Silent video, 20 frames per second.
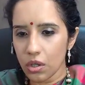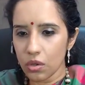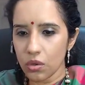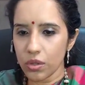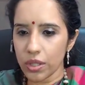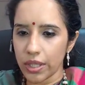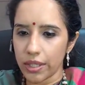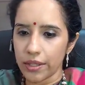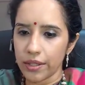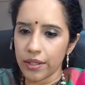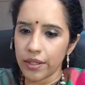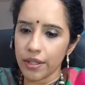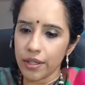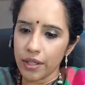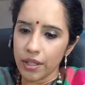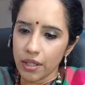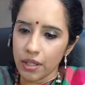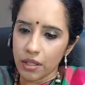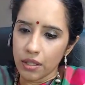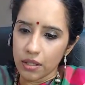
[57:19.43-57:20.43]
Okay.
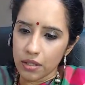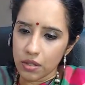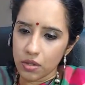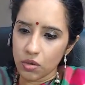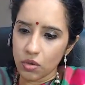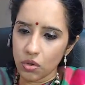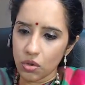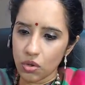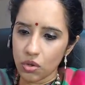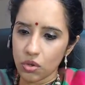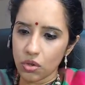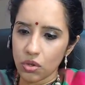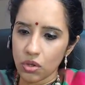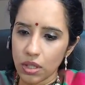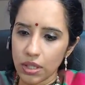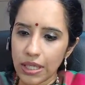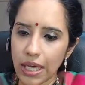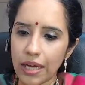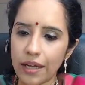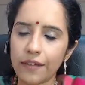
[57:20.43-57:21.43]
So
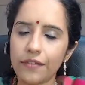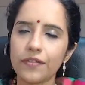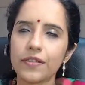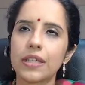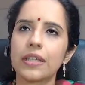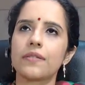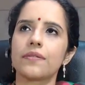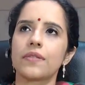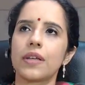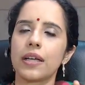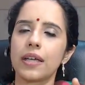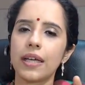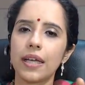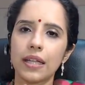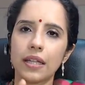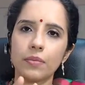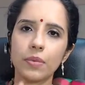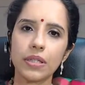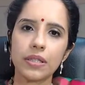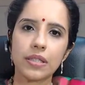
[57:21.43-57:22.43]
yeah, if
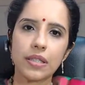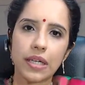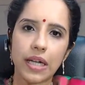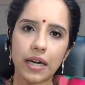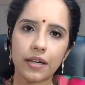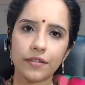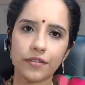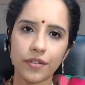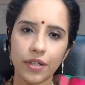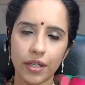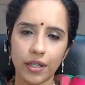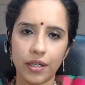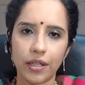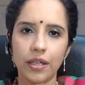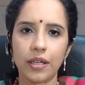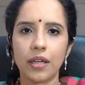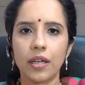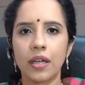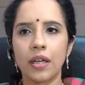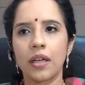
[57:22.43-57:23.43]
again, let me just clarify.
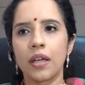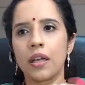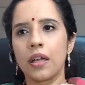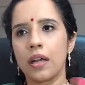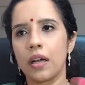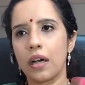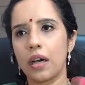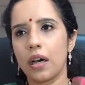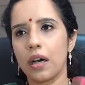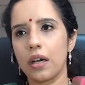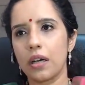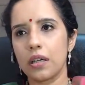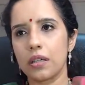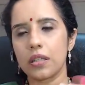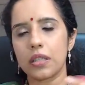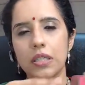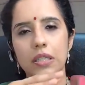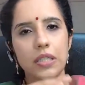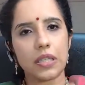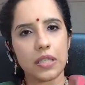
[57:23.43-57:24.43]

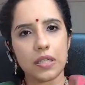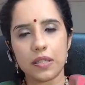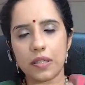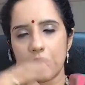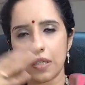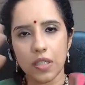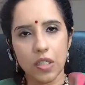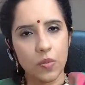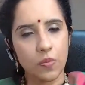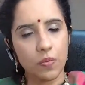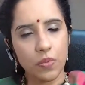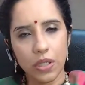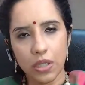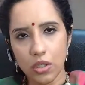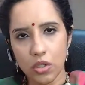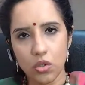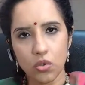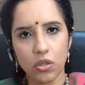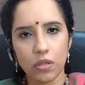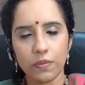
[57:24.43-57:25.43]
Just
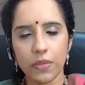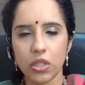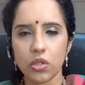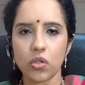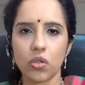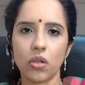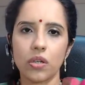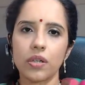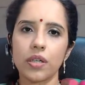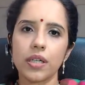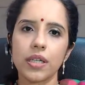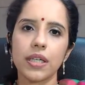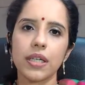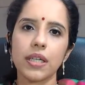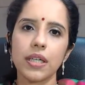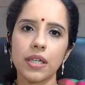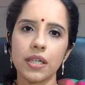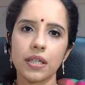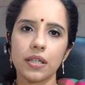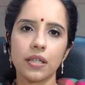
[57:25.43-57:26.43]
spiritual
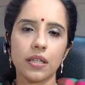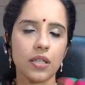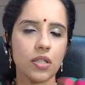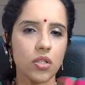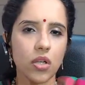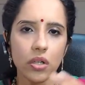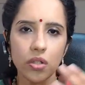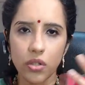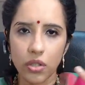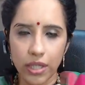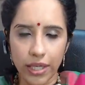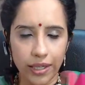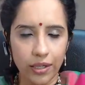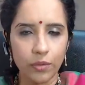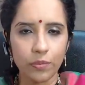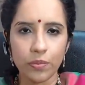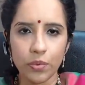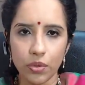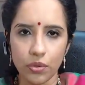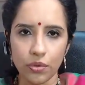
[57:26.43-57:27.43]
maturity is not going to
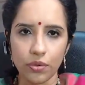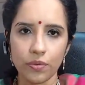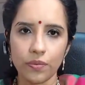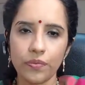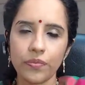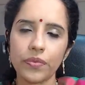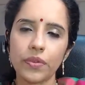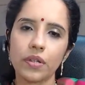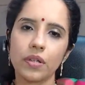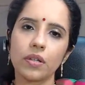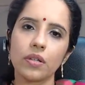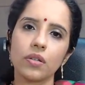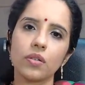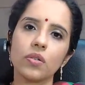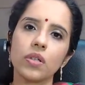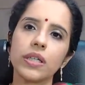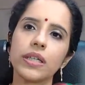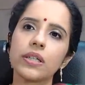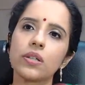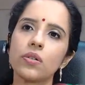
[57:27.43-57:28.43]
help you.
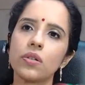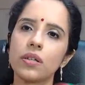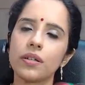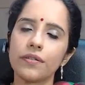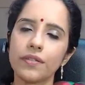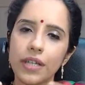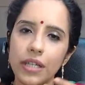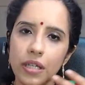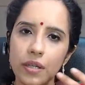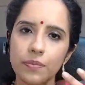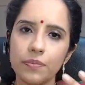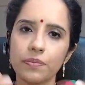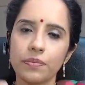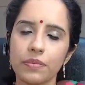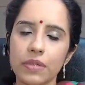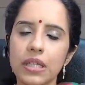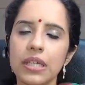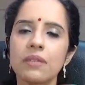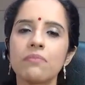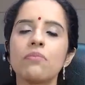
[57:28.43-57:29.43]
You need to develop
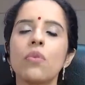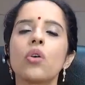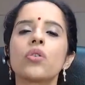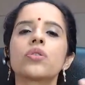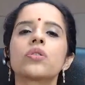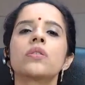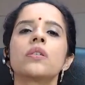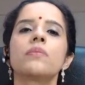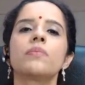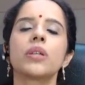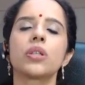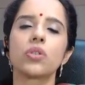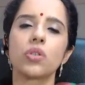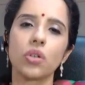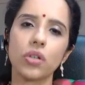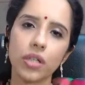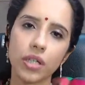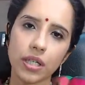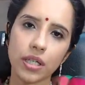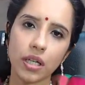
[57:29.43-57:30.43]
emotional
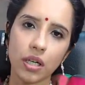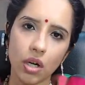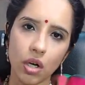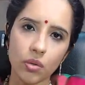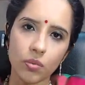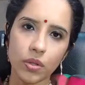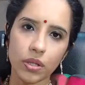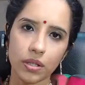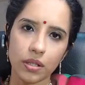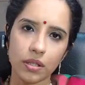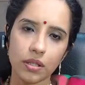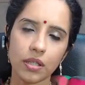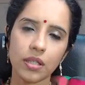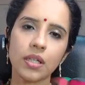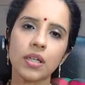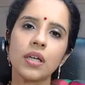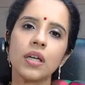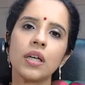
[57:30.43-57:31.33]
maturity along with it.